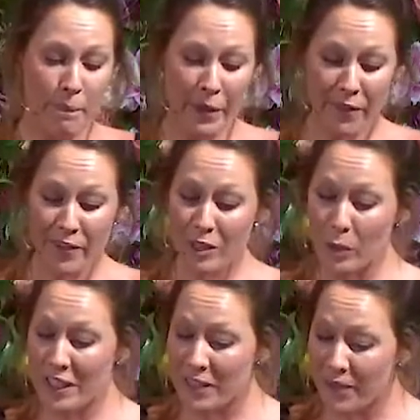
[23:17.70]
But the first
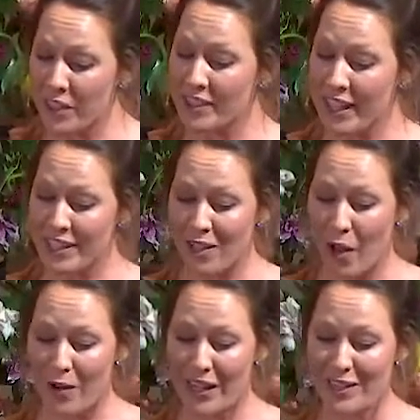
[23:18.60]
one is 1
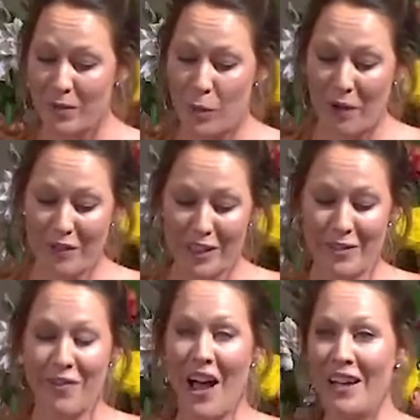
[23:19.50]
Thessalonians 1, verse
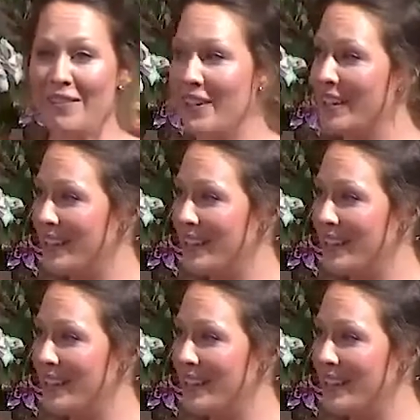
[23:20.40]
5,